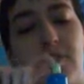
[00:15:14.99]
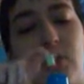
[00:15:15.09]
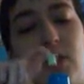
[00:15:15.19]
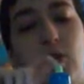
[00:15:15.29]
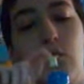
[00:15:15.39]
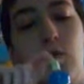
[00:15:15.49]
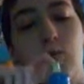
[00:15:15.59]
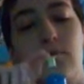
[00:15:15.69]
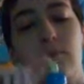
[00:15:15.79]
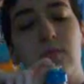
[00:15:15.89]
when
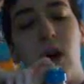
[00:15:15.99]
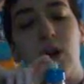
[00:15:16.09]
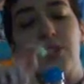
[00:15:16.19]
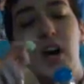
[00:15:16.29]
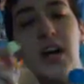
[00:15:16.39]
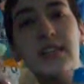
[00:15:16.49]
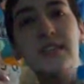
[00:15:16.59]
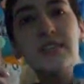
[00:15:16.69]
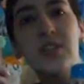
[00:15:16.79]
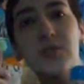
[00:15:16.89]
you are
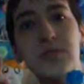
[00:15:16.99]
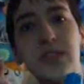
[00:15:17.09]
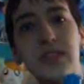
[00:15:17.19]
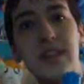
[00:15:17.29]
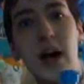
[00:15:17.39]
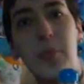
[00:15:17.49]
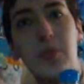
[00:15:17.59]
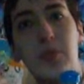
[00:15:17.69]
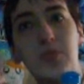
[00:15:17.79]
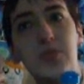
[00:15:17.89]
done using the
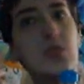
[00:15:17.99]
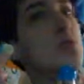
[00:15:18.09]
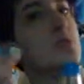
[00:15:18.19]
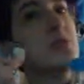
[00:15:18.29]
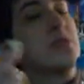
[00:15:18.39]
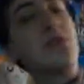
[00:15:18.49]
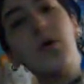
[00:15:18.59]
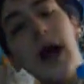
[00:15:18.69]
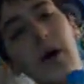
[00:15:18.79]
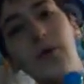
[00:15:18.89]
stopper, do you throw
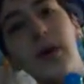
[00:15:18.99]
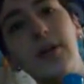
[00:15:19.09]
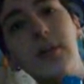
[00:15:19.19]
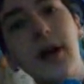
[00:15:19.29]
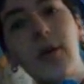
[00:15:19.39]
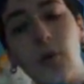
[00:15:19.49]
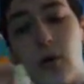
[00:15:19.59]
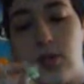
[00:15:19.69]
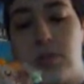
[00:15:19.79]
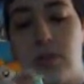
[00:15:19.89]
it out right away,
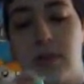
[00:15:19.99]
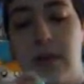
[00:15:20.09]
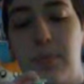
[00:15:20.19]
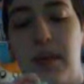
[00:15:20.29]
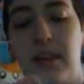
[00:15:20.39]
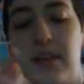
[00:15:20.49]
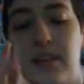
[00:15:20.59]
or do you keep it